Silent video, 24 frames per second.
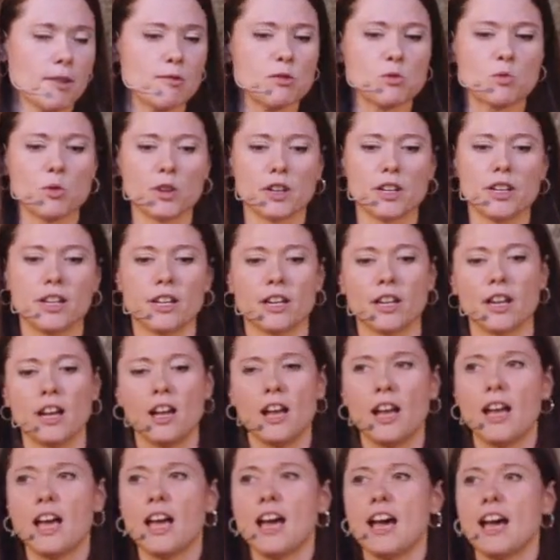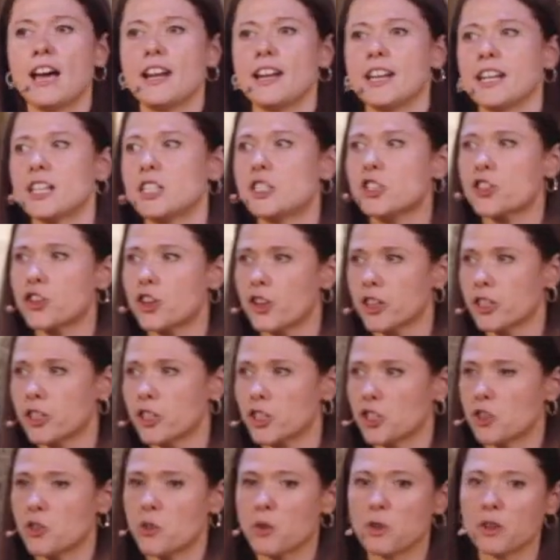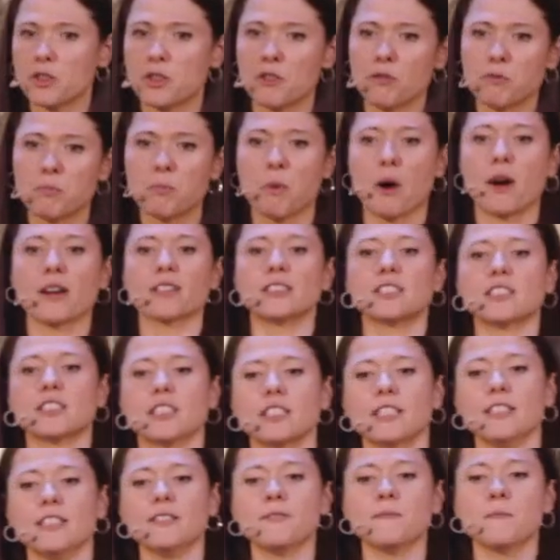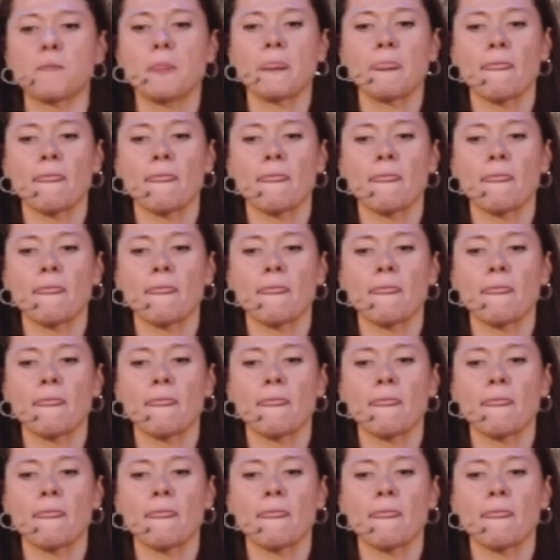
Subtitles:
I was working at a church north of Boston.